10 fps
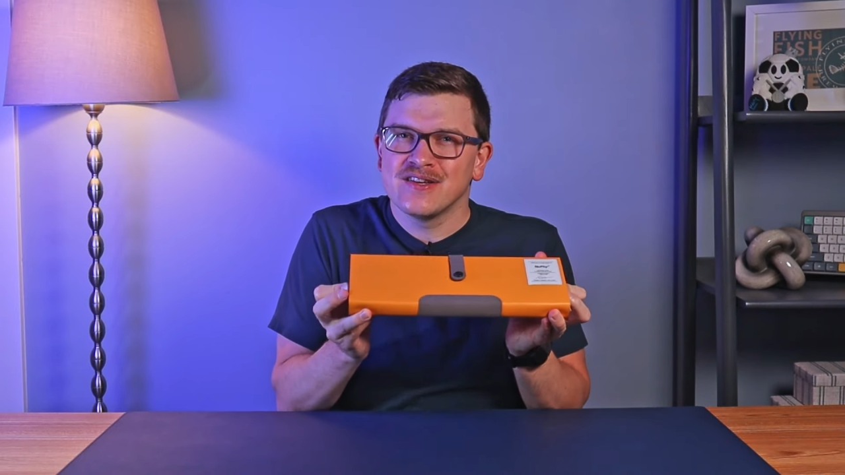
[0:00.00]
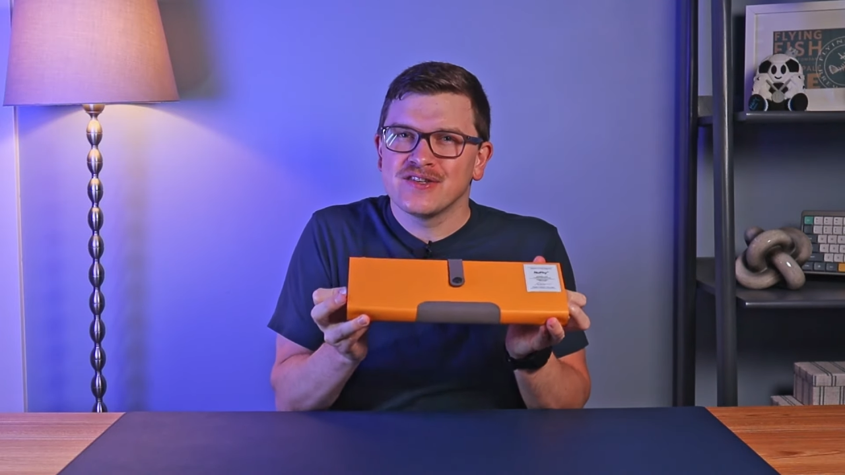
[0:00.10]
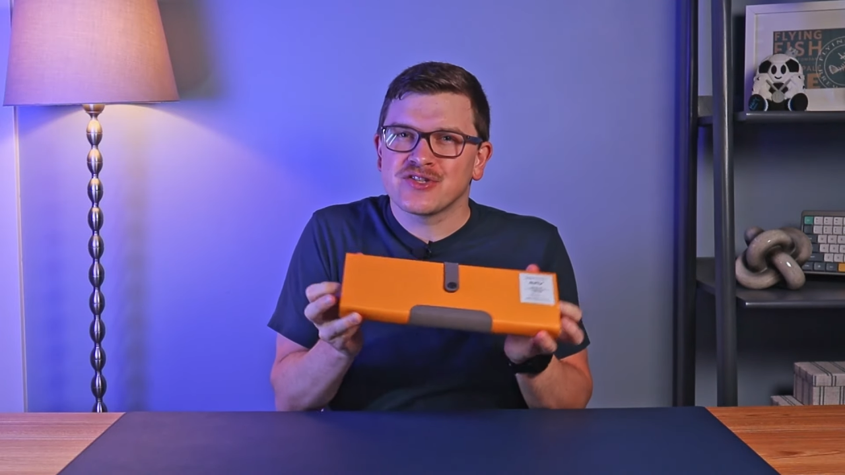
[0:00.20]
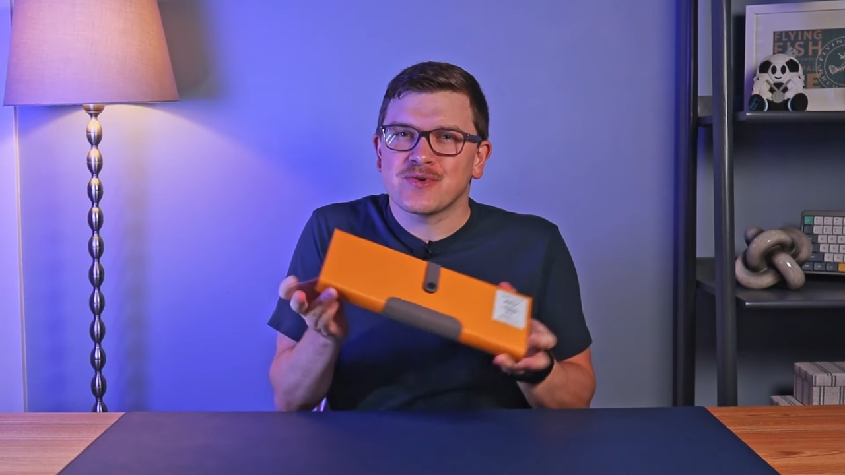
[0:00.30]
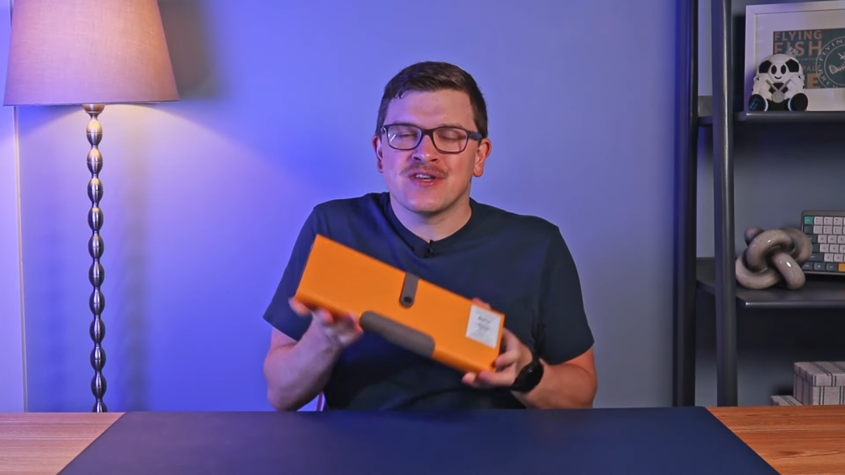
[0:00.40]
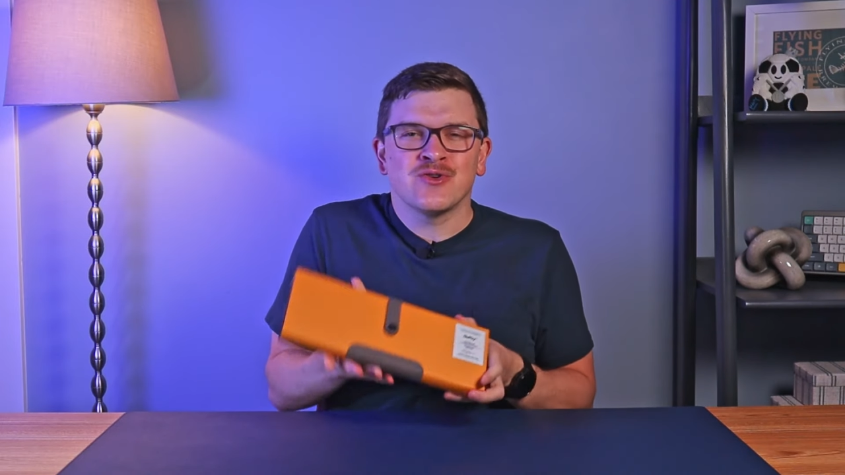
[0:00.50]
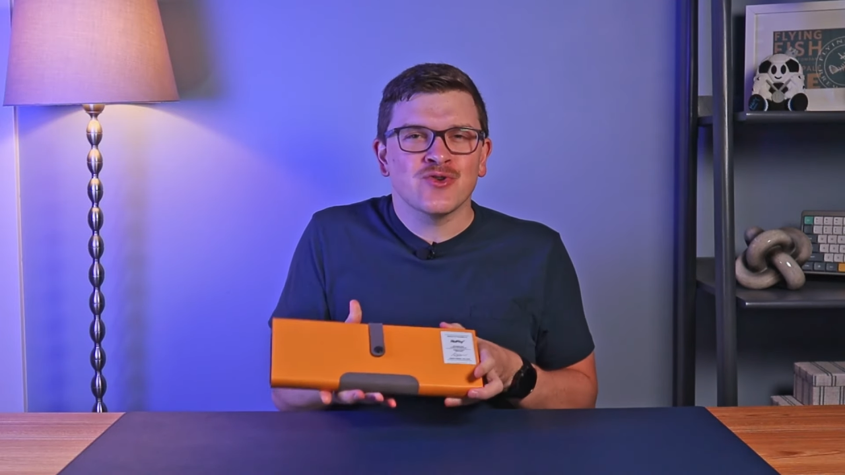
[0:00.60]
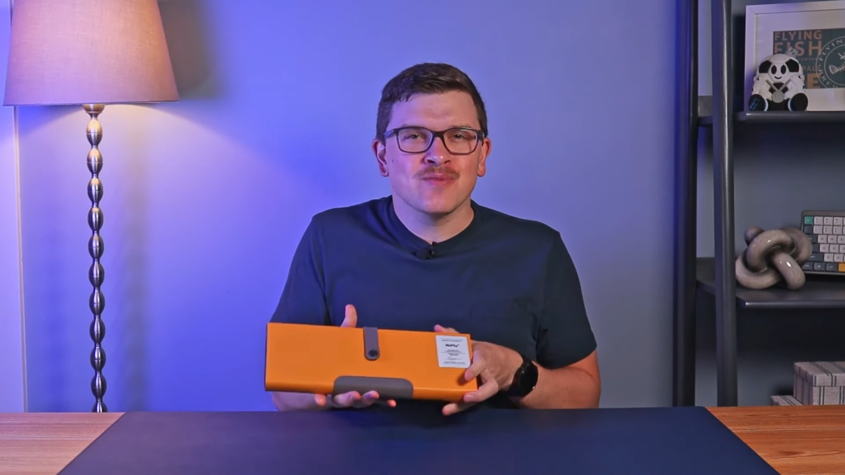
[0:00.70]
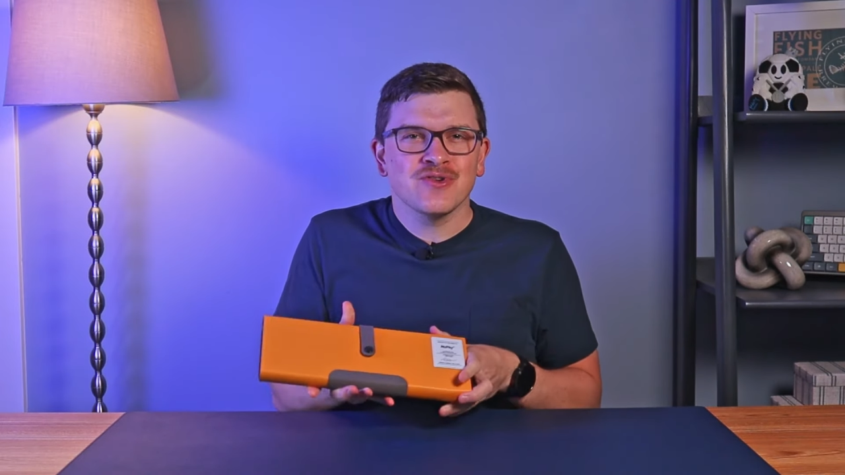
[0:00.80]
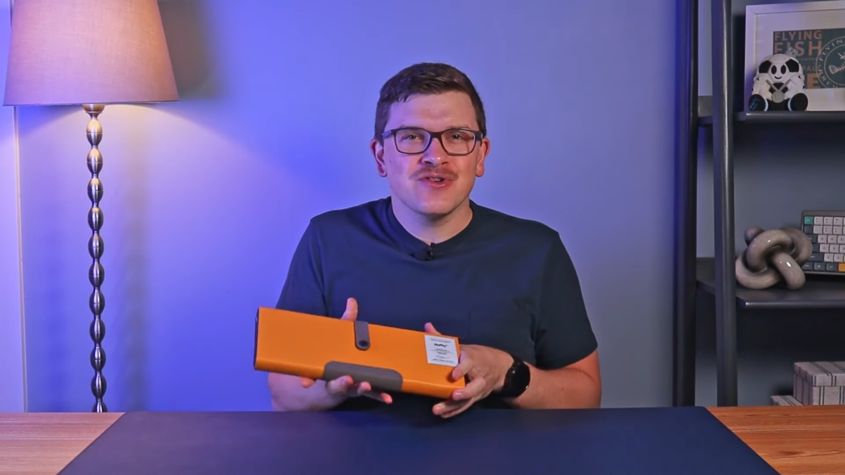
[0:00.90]
so in
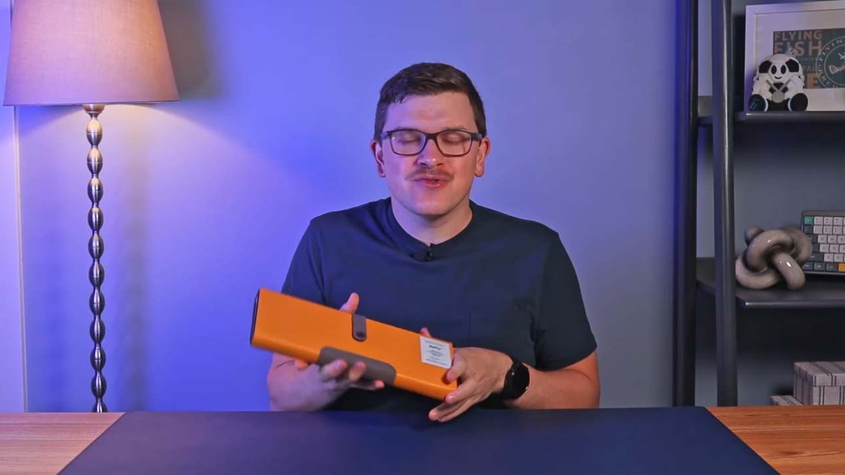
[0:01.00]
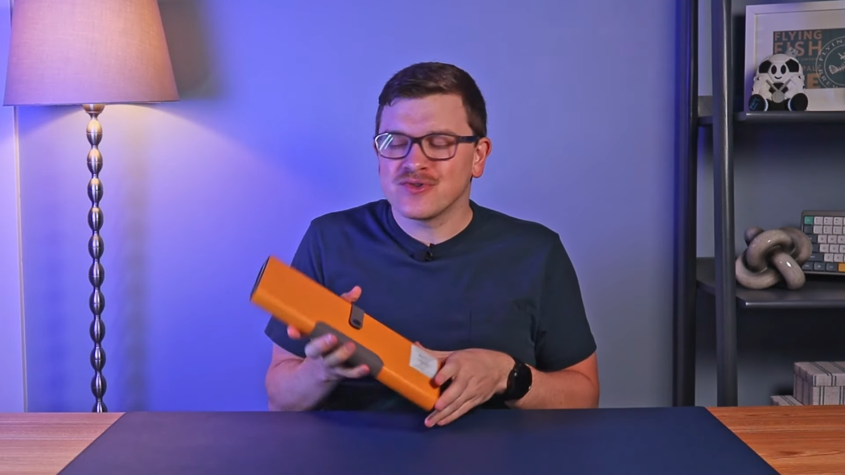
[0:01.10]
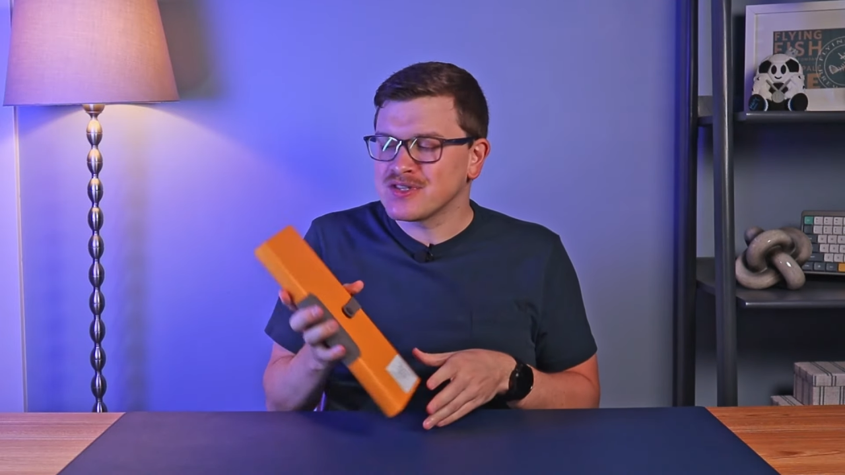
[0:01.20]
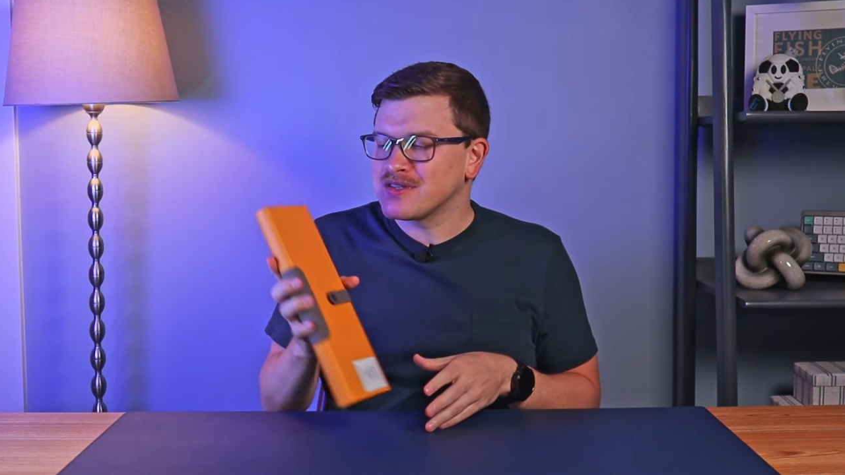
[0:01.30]
normal use,